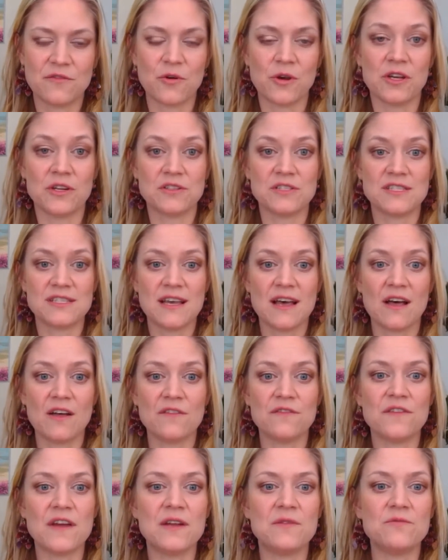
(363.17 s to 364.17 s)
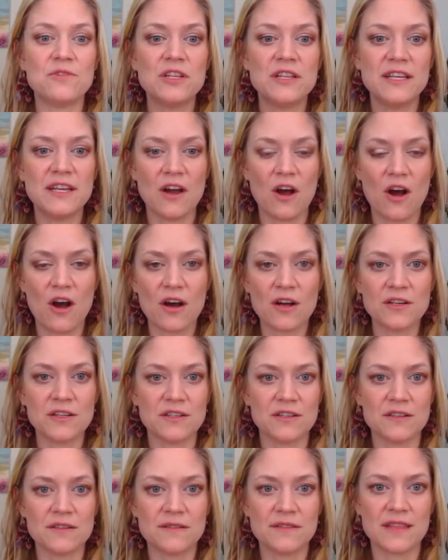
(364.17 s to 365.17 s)
for yourself and really
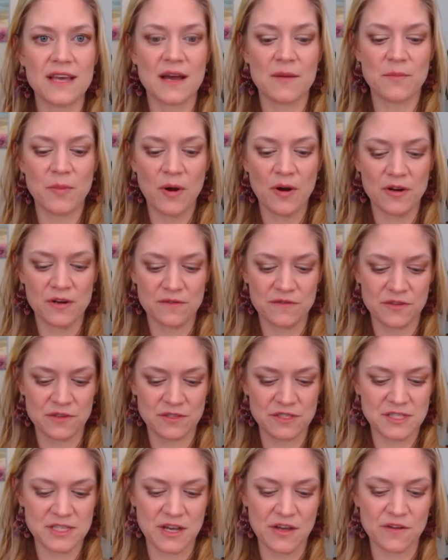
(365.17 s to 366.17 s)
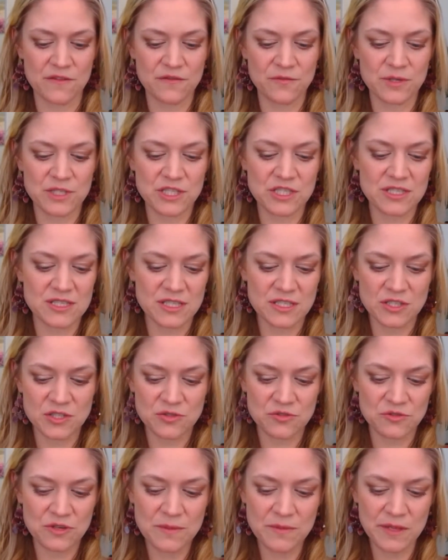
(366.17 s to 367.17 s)
honor that part of yourself, which is
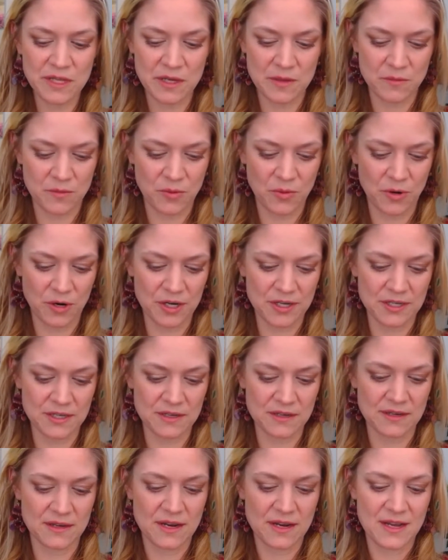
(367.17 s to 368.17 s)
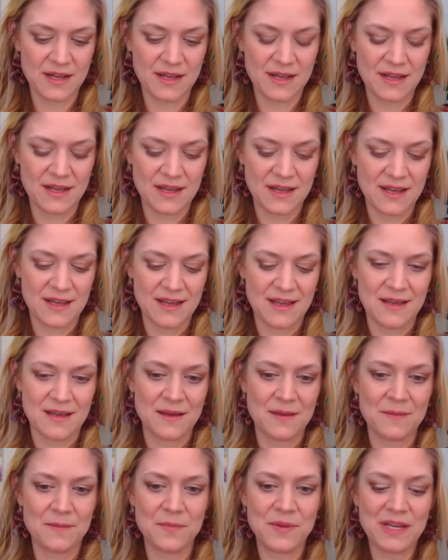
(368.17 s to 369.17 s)
extremely important,
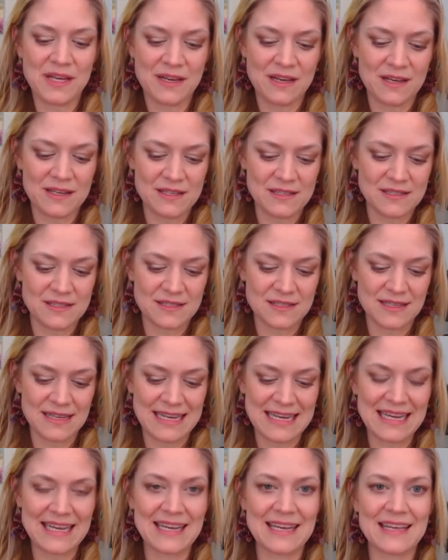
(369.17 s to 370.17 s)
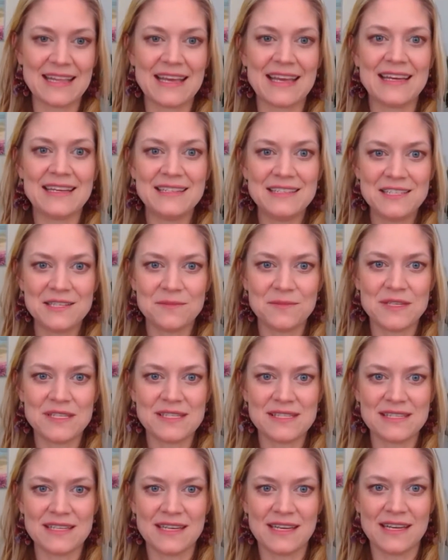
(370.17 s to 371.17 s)
because
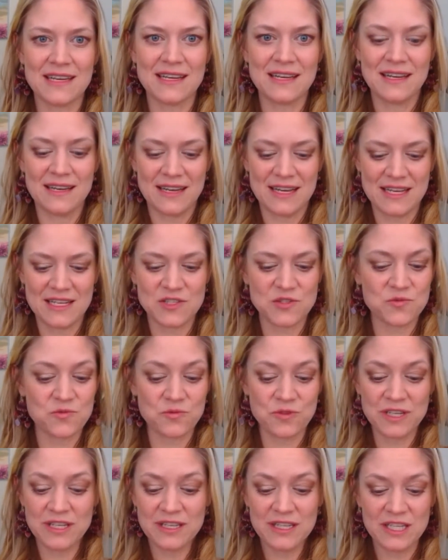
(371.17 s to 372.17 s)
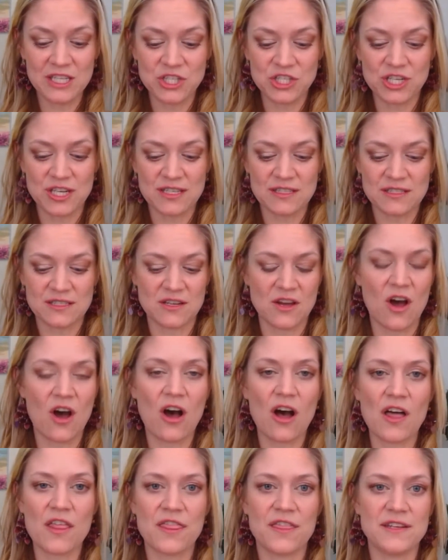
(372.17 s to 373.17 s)
intimacy is really just
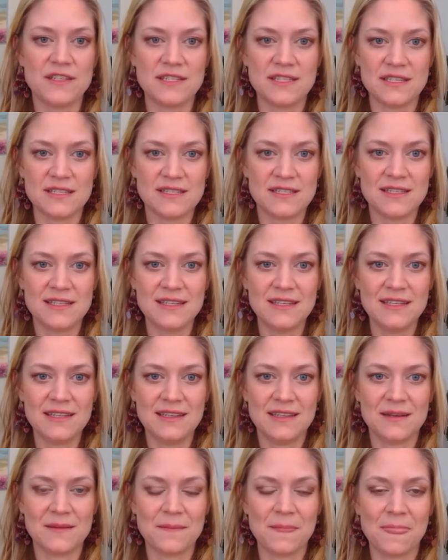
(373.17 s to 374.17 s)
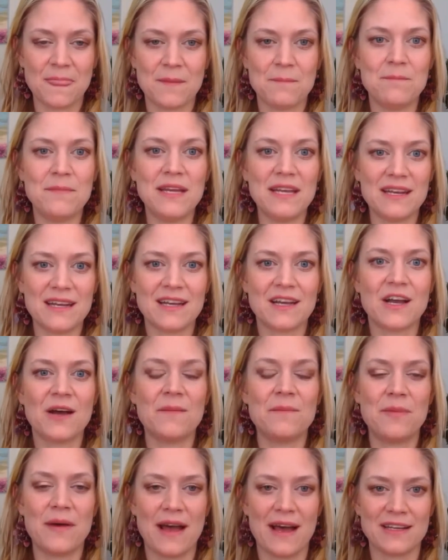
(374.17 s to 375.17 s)
authenticity meeting
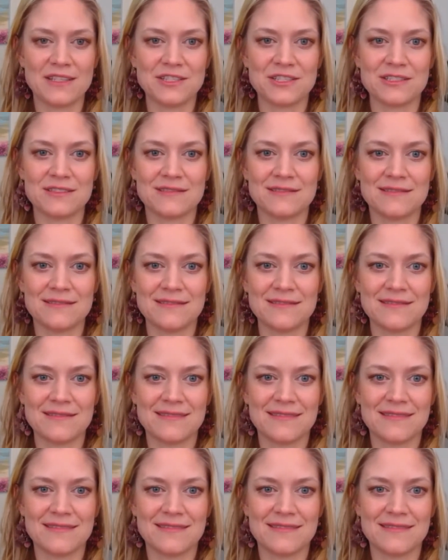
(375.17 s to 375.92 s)
compassion.